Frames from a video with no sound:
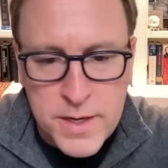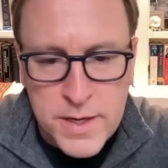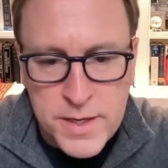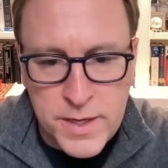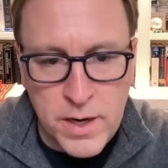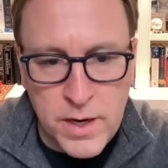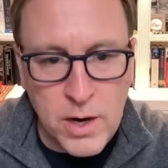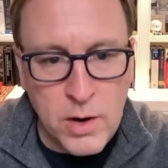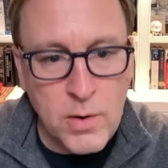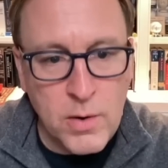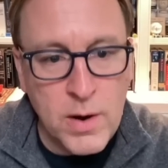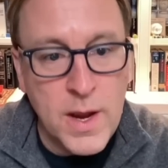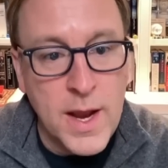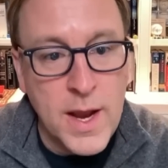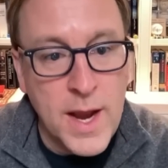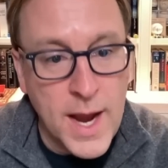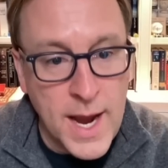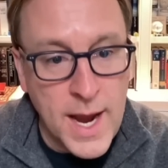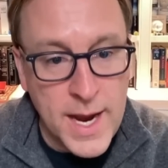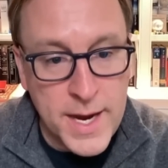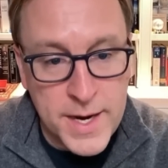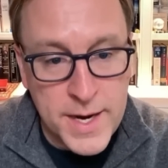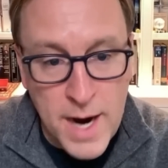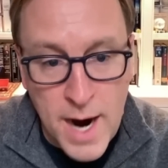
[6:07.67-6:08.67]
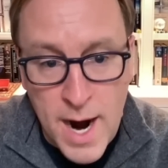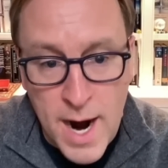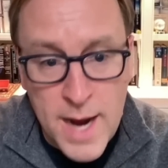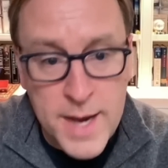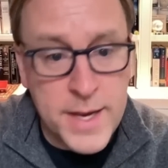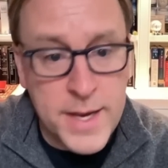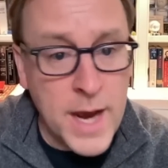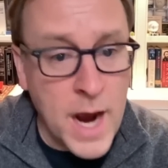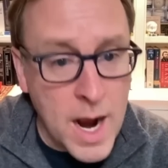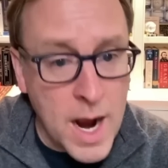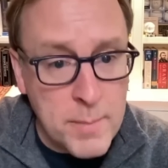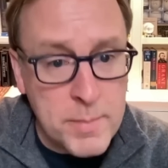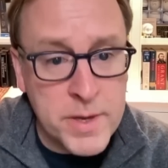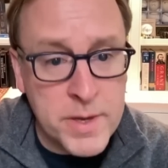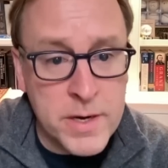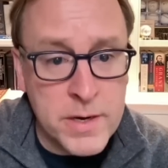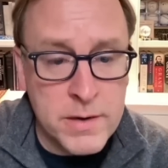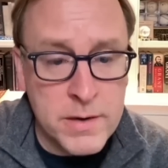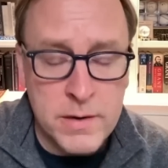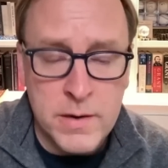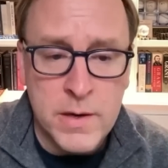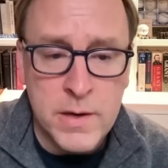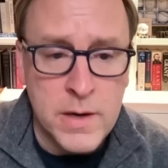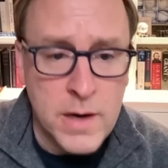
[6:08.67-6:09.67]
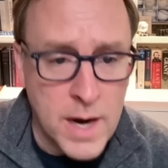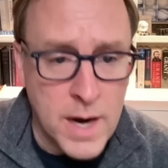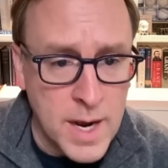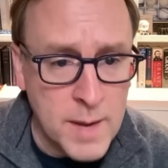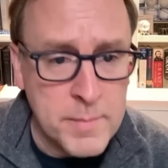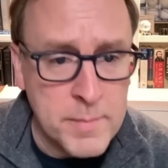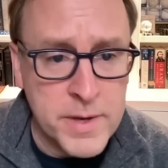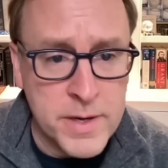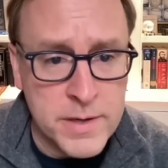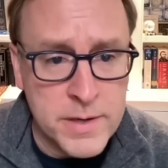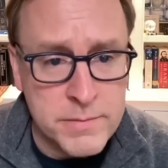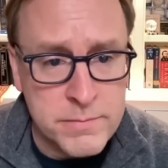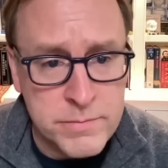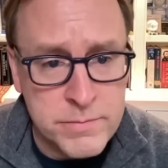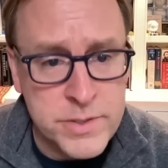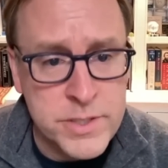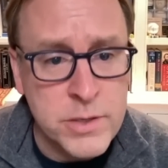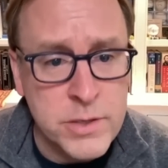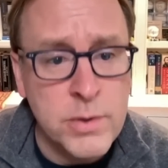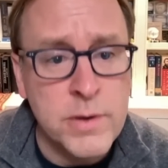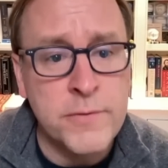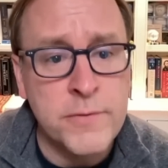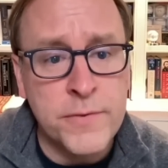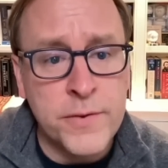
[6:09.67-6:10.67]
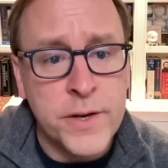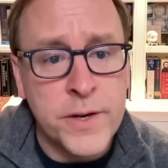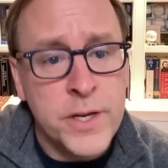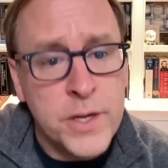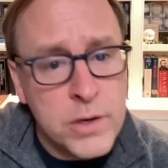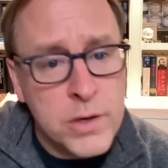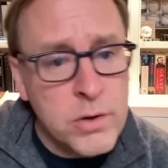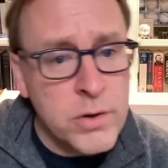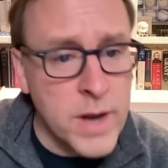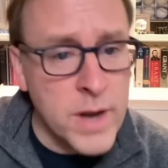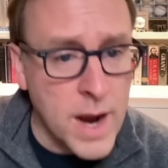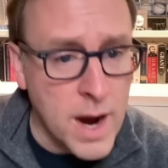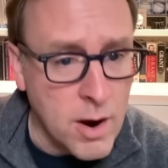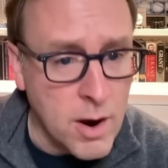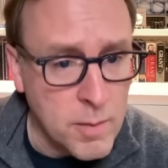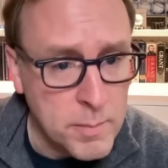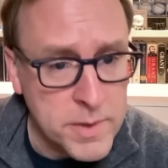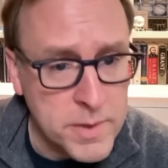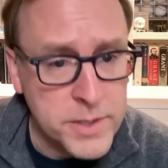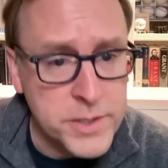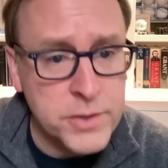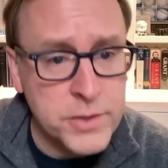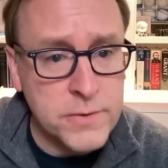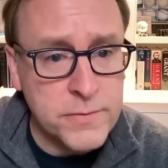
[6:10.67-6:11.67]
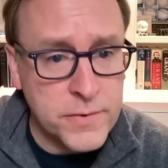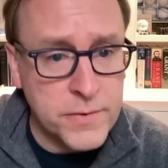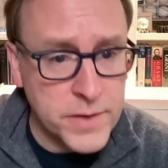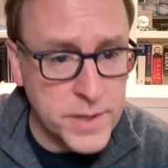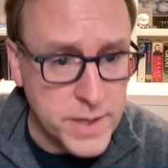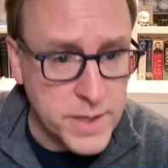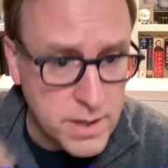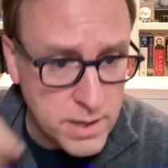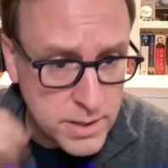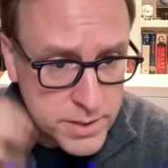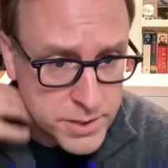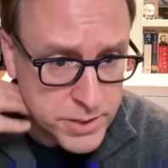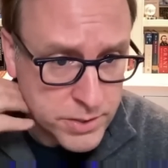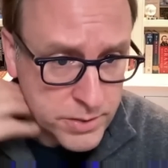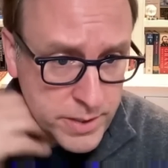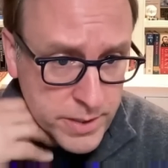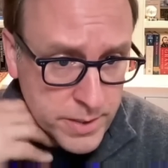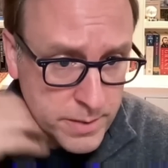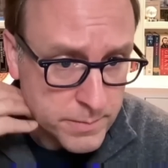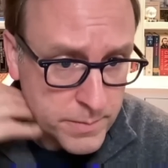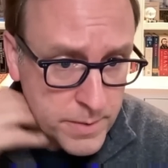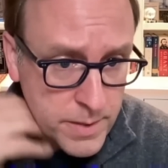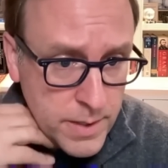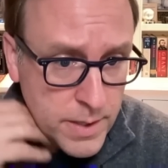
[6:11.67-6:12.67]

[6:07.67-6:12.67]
and I'm going to do it for you now. I'm going to do it for the country.